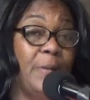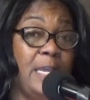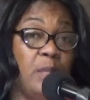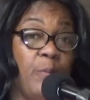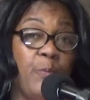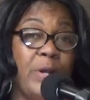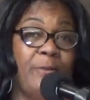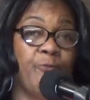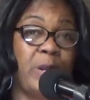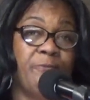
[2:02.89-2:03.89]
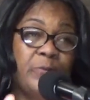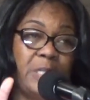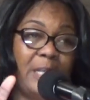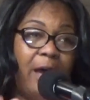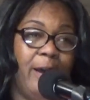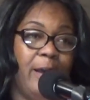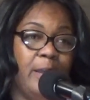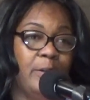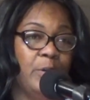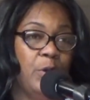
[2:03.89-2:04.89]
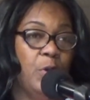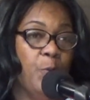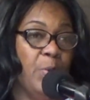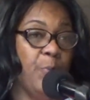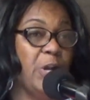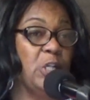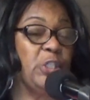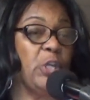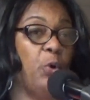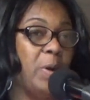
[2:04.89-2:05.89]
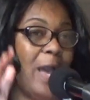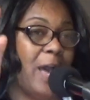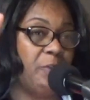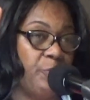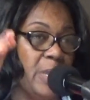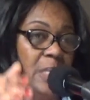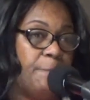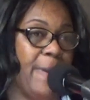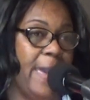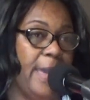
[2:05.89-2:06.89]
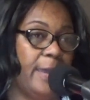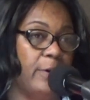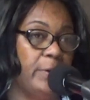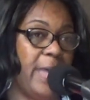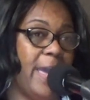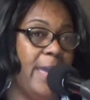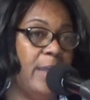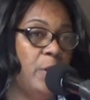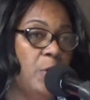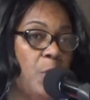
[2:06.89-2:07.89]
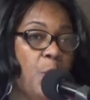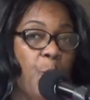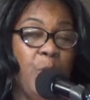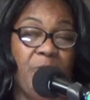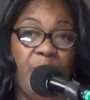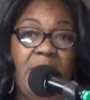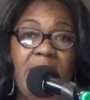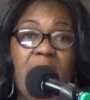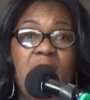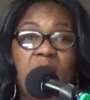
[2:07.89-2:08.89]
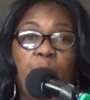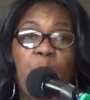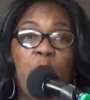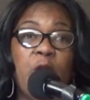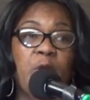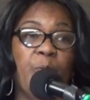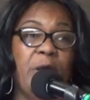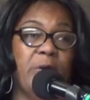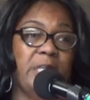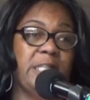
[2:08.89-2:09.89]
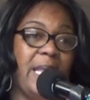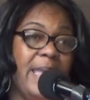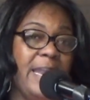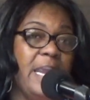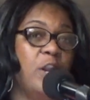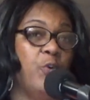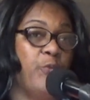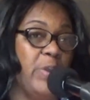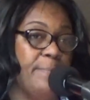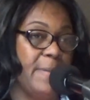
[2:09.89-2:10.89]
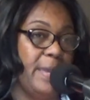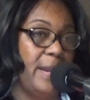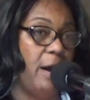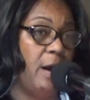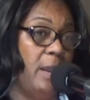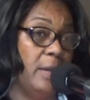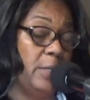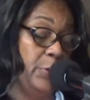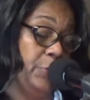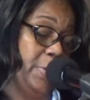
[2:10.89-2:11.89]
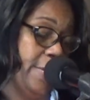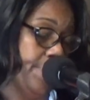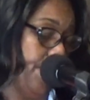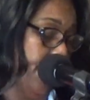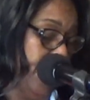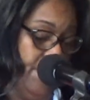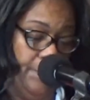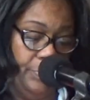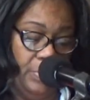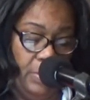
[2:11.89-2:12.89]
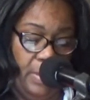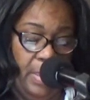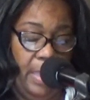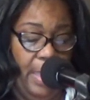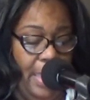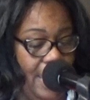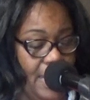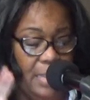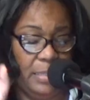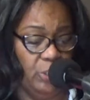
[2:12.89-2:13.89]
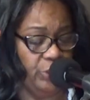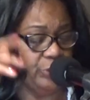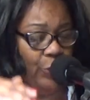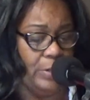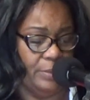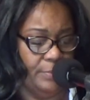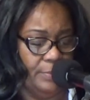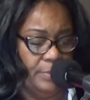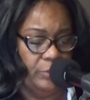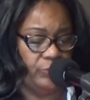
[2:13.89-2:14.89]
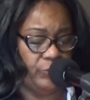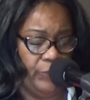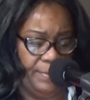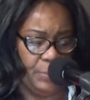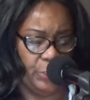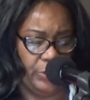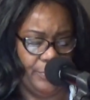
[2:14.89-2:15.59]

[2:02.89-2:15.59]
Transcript: please? We want to reverence God. We want to show God respect, okay? We're reading his word. We're going to stand in agreement. Hallelujah. And it's a short scripture.